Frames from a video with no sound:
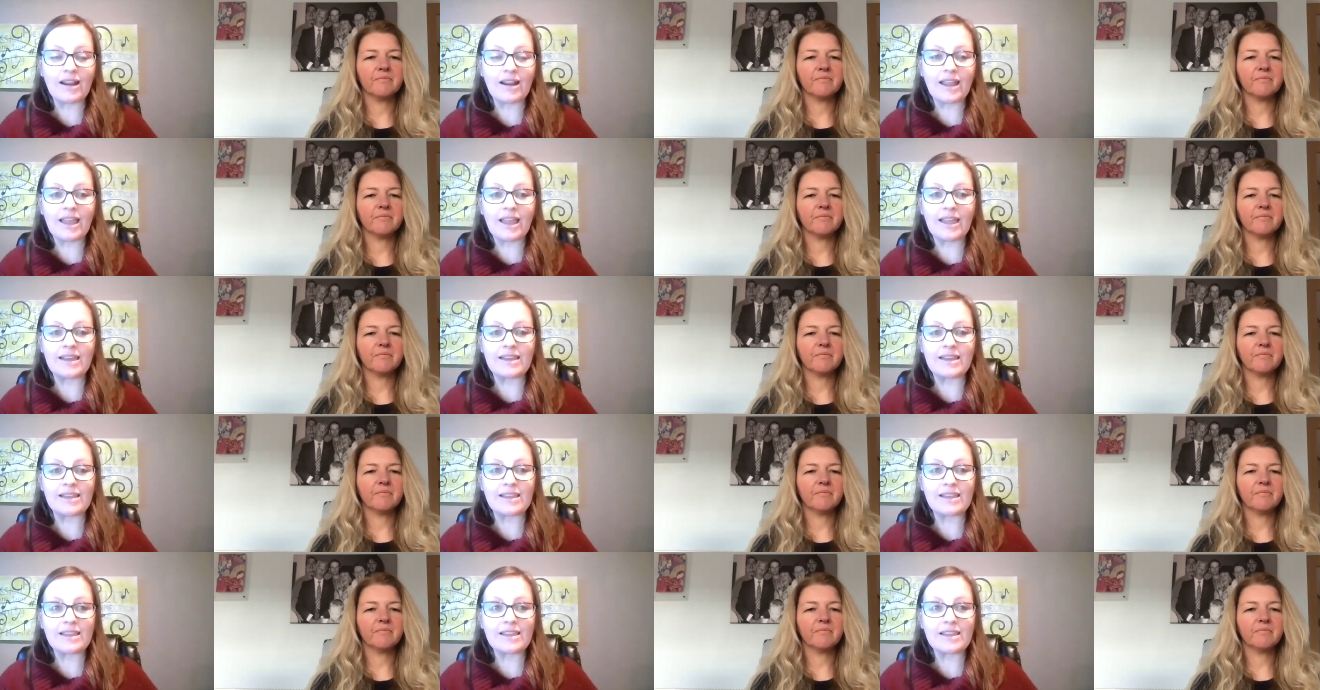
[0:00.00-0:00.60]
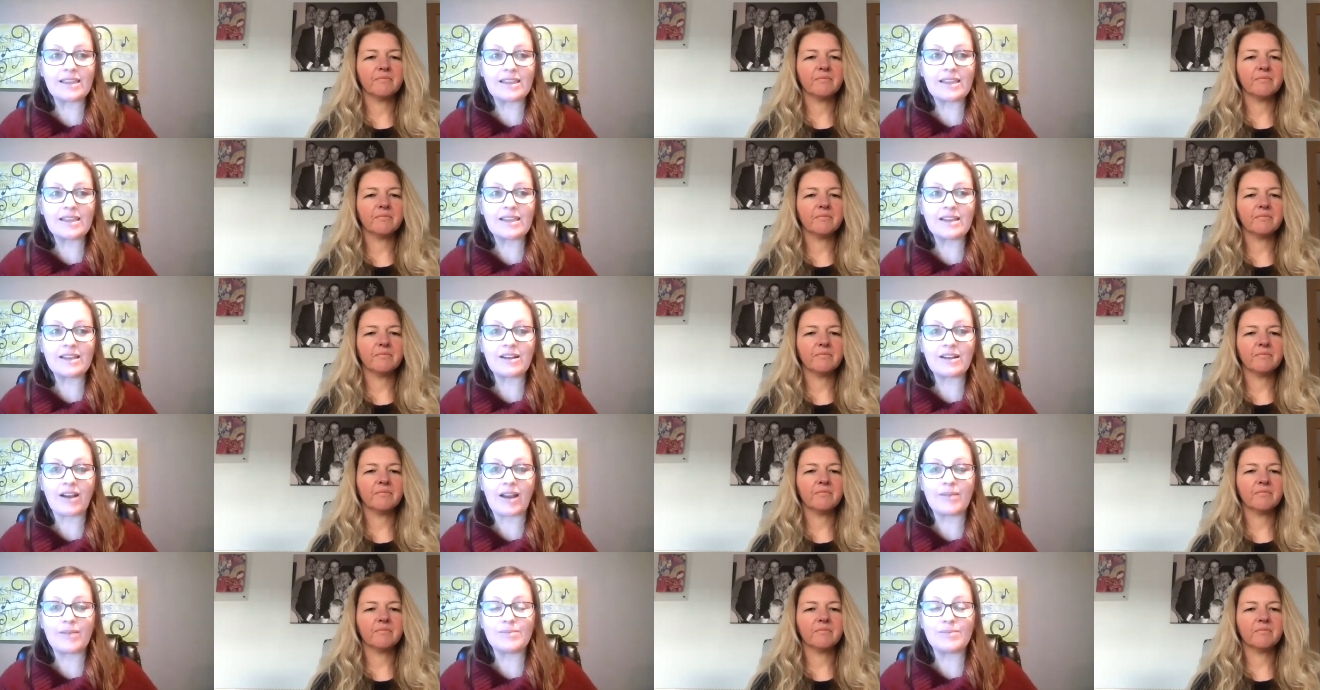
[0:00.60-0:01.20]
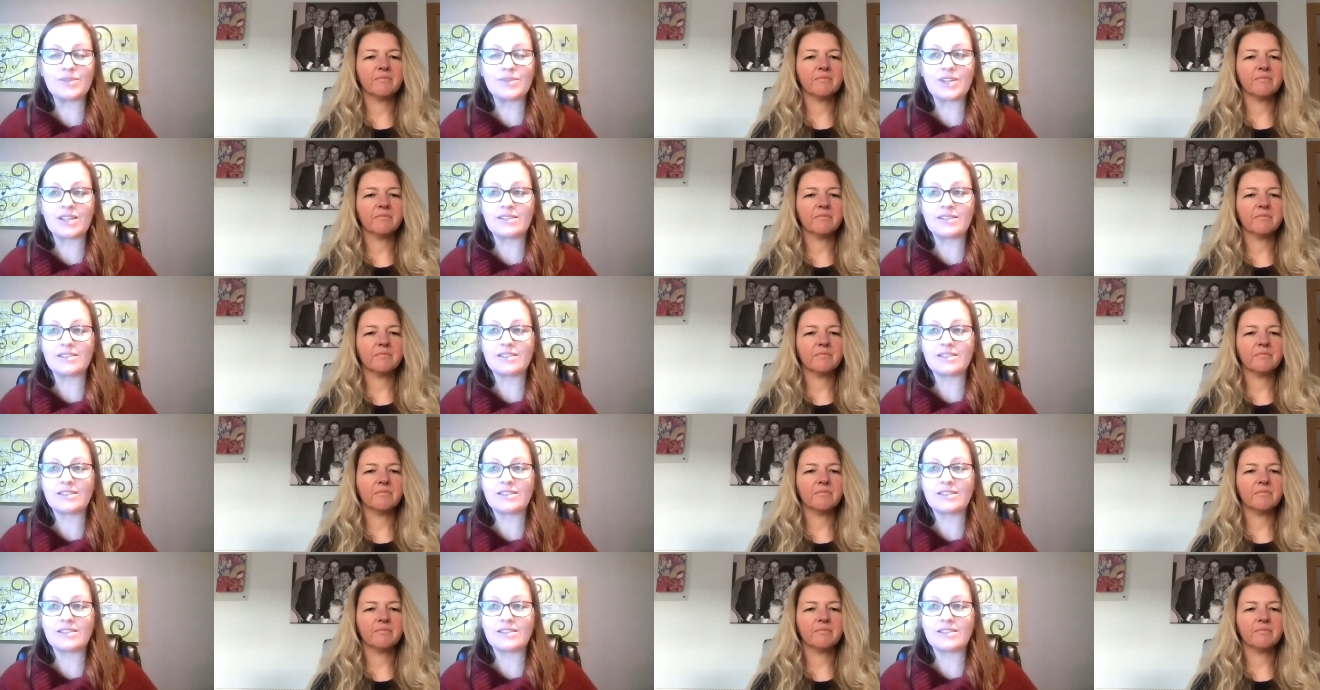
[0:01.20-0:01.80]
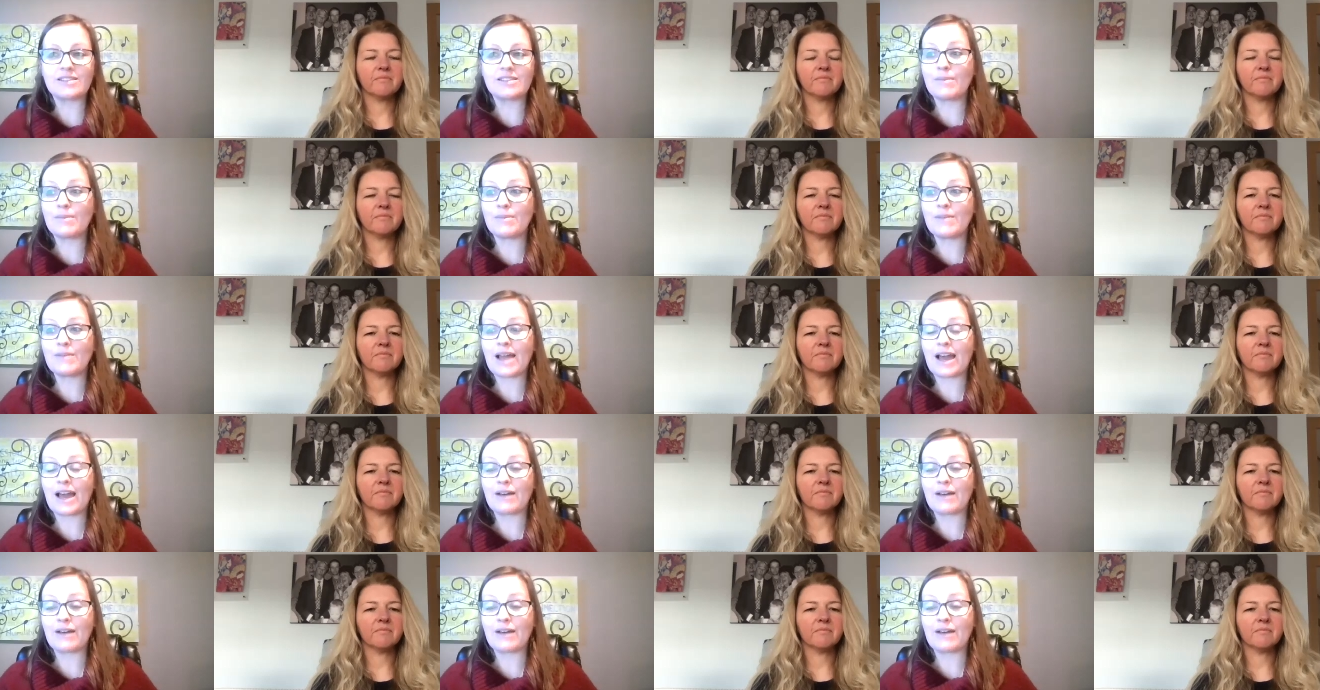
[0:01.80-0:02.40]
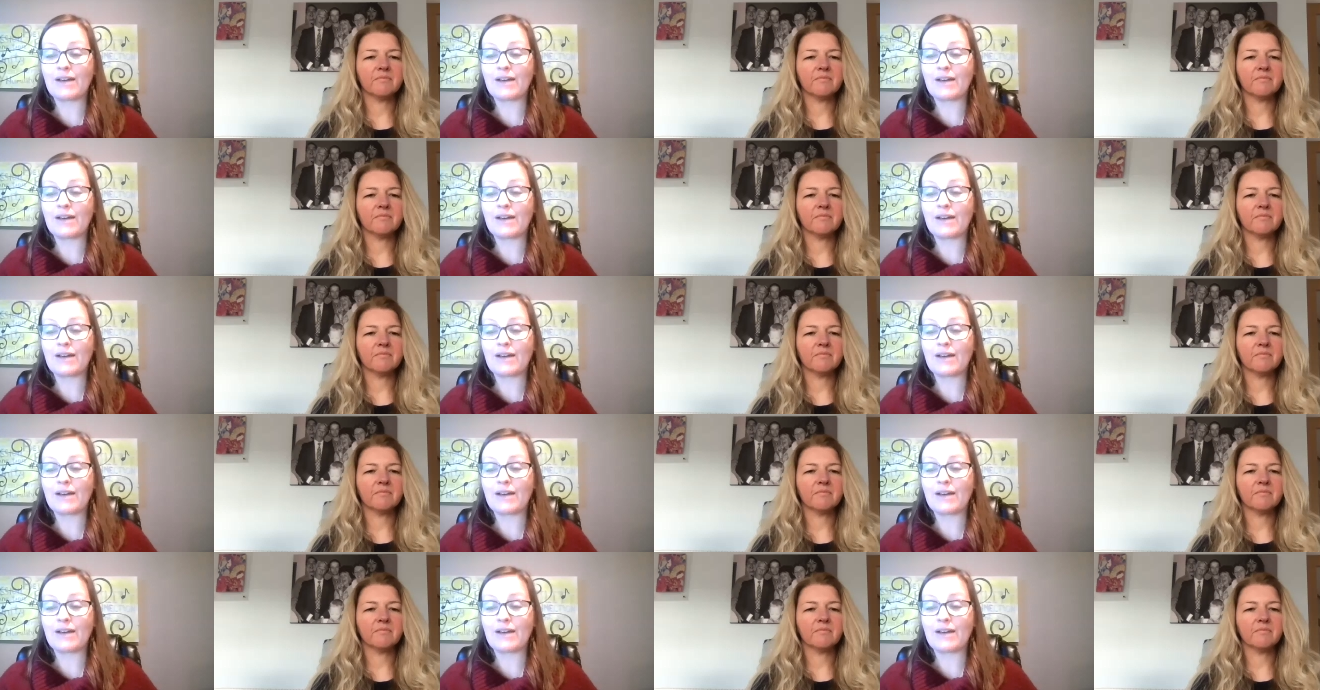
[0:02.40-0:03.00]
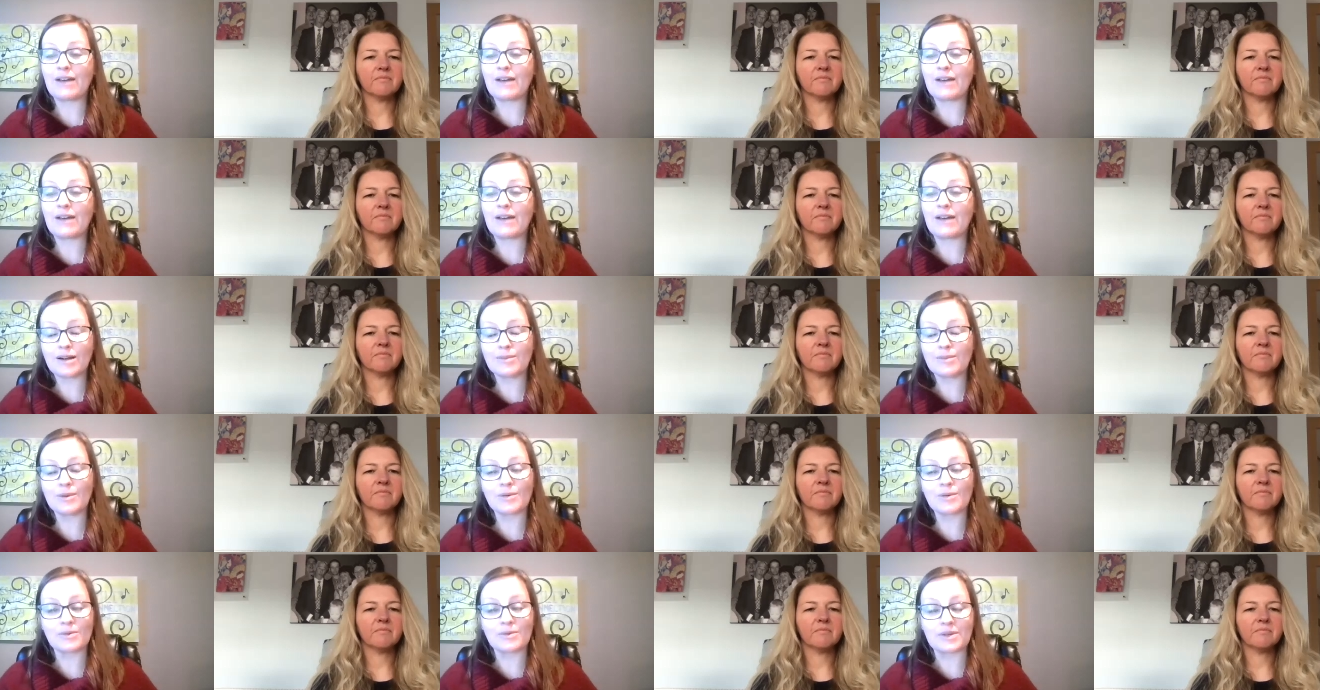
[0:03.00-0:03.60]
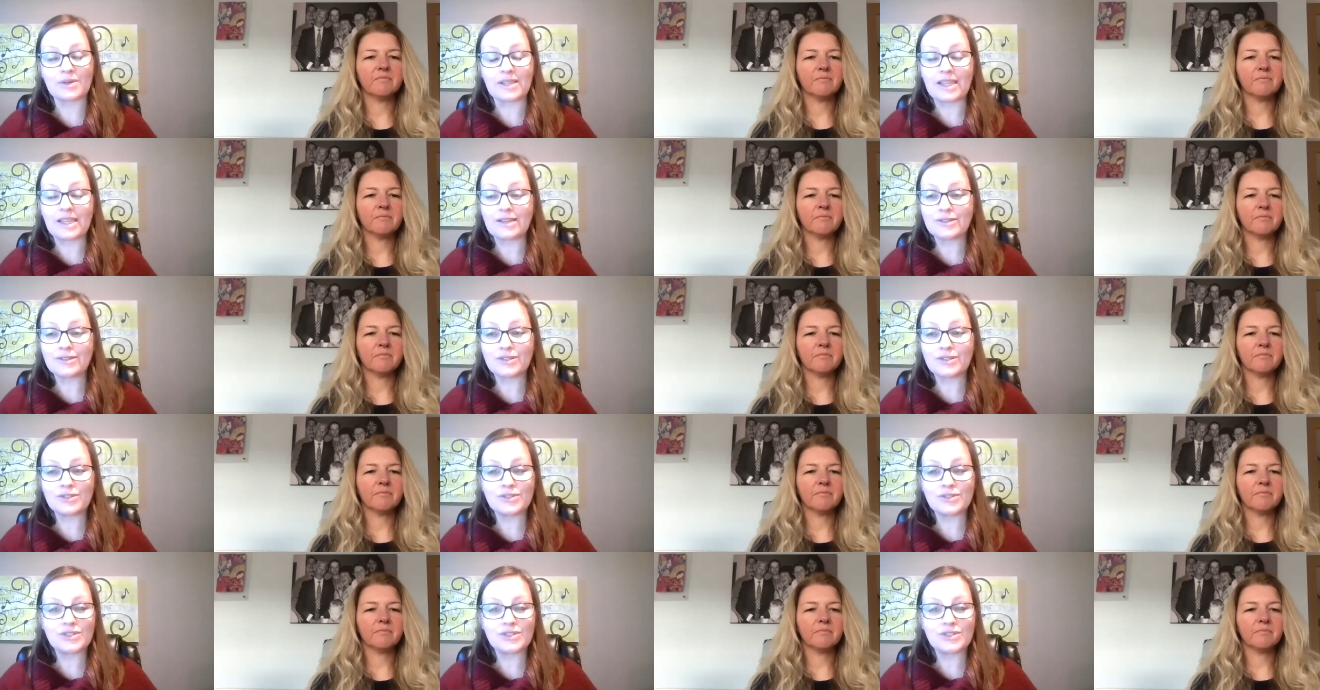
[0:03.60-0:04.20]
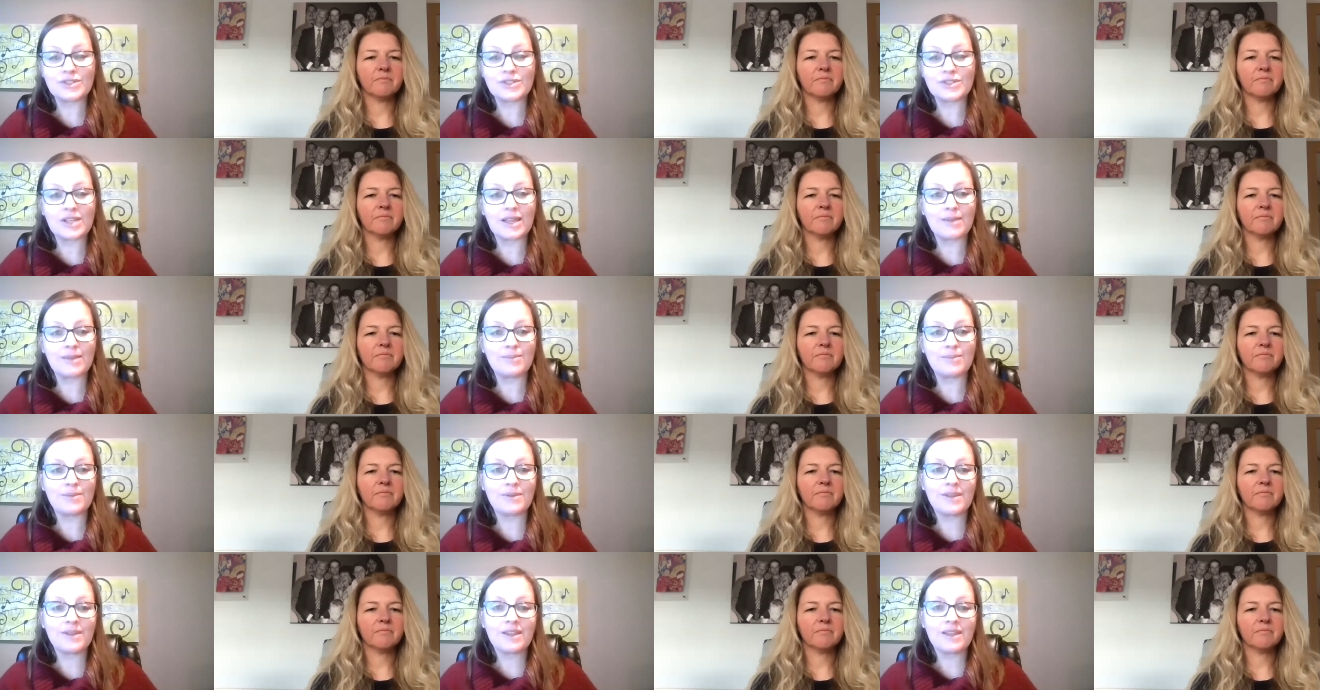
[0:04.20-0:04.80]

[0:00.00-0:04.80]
Speaker 1: And here I've just come out of this terrible relationship.